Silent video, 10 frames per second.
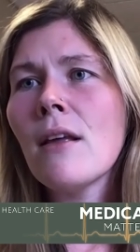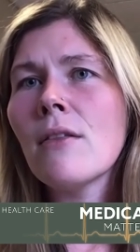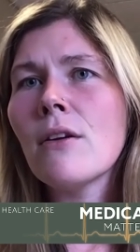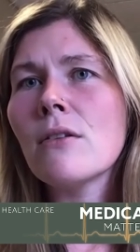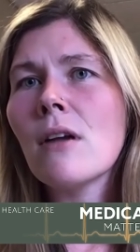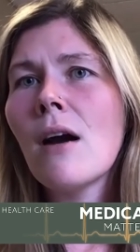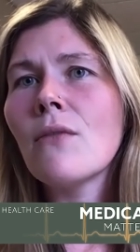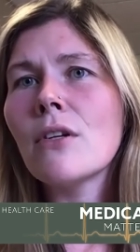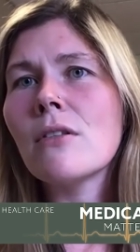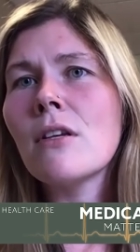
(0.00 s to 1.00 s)
I think there's
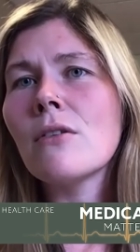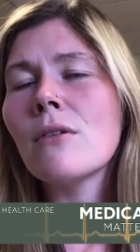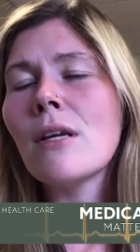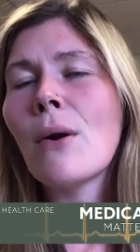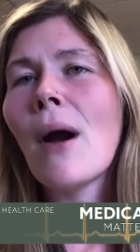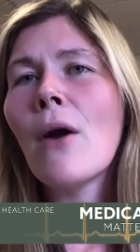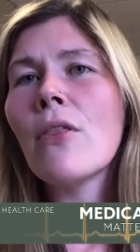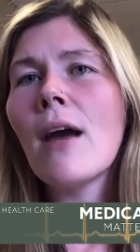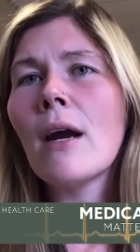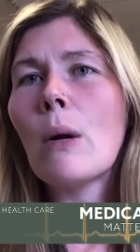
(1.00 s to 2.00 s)
converse, there, you know,
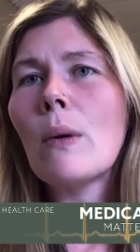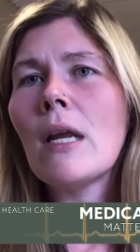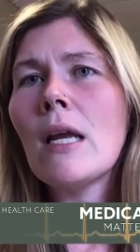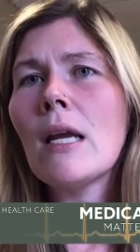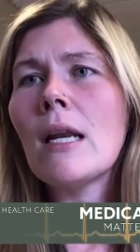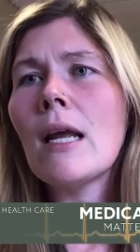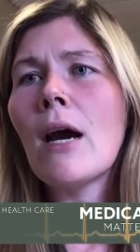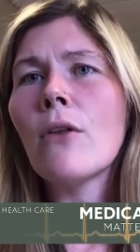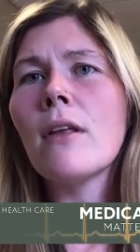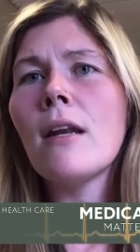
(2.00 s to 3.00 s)
health equity and
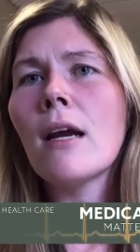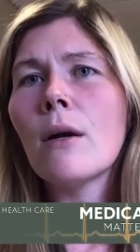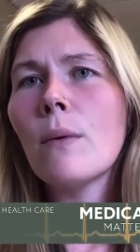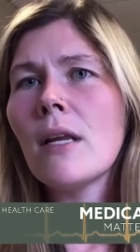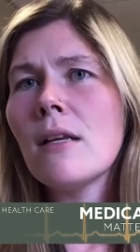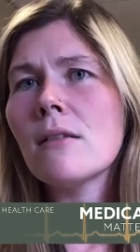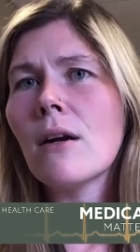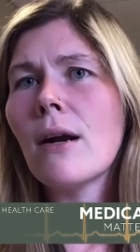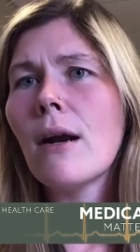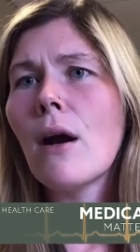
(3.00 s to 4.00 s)
health inequities
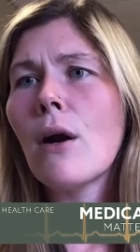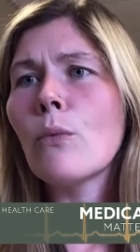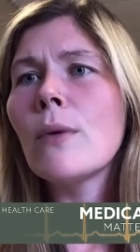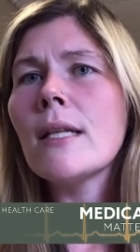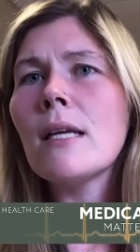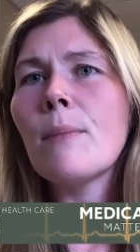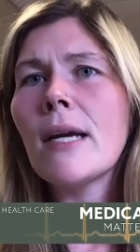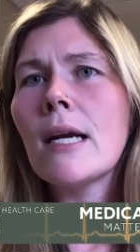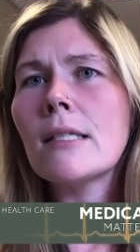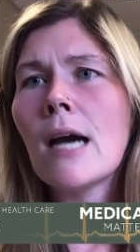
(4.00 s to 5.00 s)
are, are really
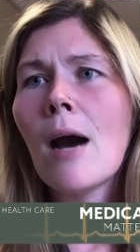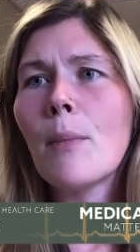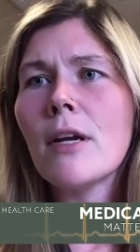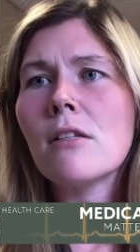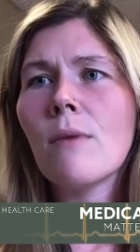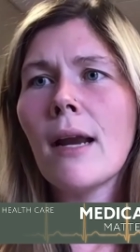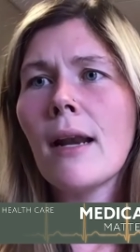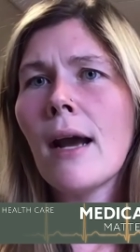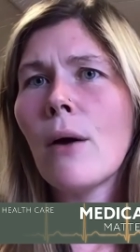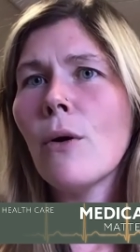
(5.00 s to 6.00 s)
big topics right
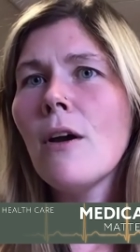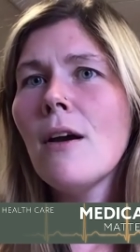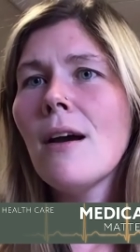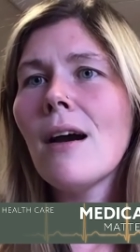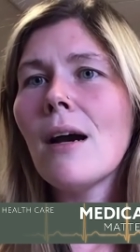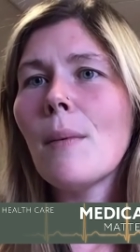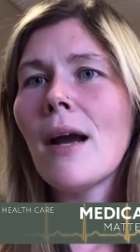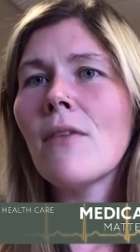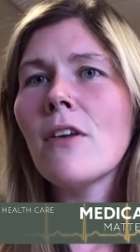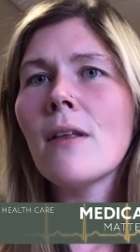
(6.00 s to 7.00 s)
now. Um,
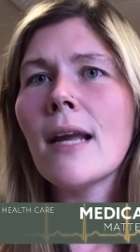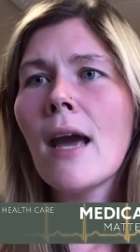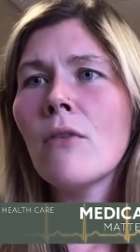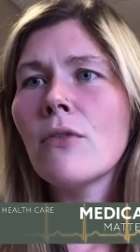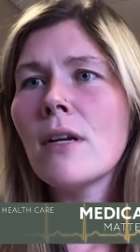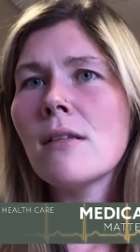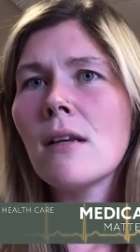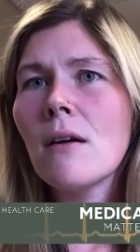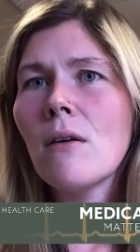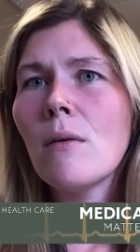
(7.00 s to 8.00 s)
I feel like every
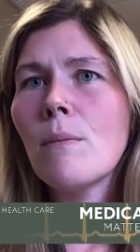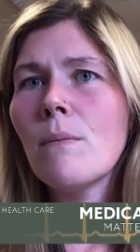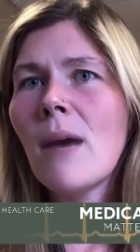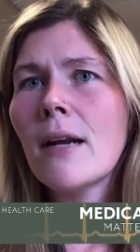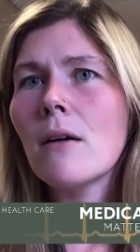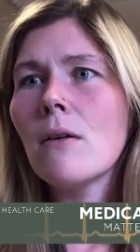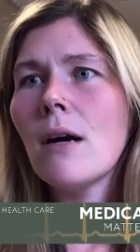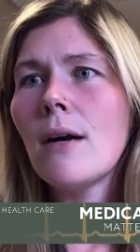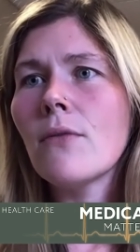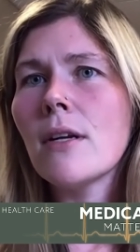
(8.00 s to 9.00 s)
single medical
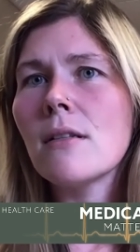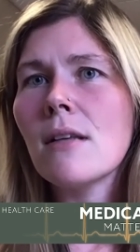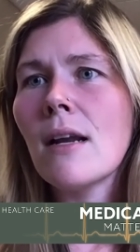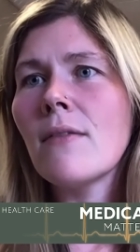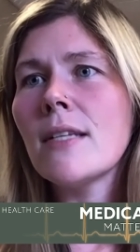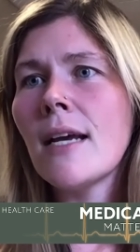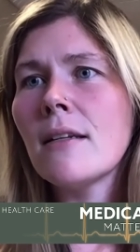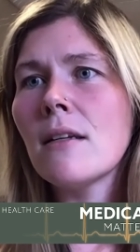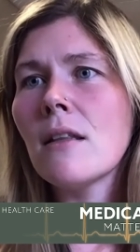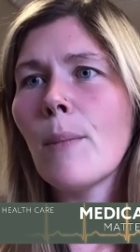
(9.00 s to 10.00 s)
conference that I've
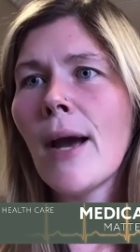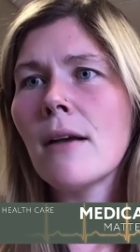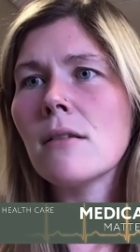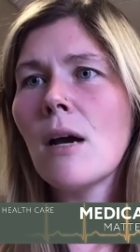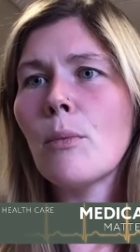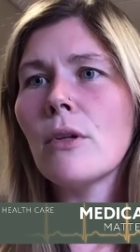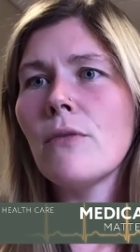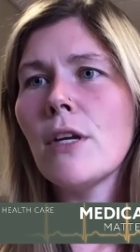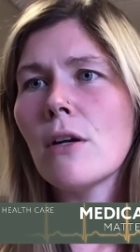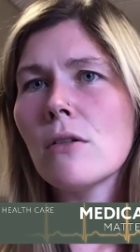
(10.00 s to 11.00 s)
attended in the past couple
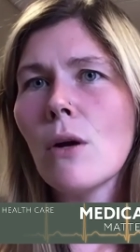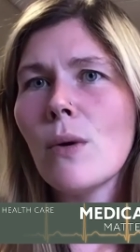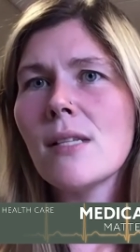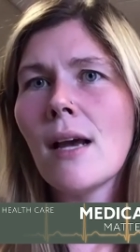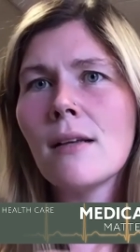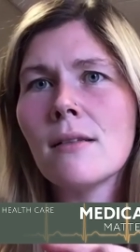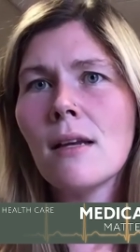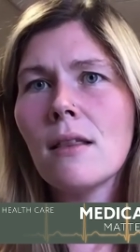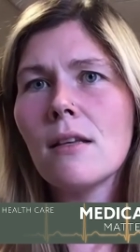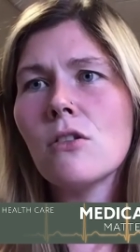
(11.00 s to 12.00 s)
of years always has
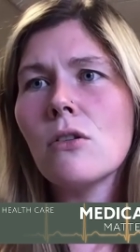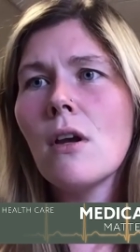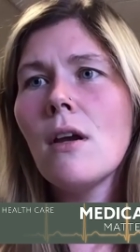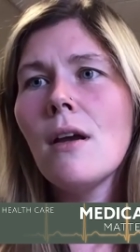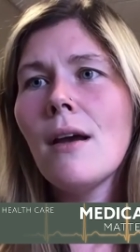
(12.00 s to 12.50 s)
like this